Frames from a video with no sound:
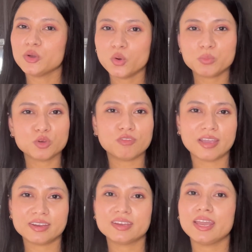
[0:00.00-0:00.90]
hope you
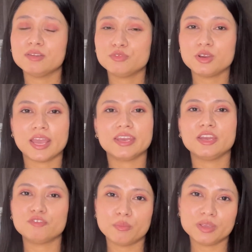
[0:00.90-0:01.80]
find it helpful and
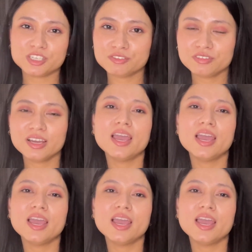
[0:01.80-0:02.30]
informative.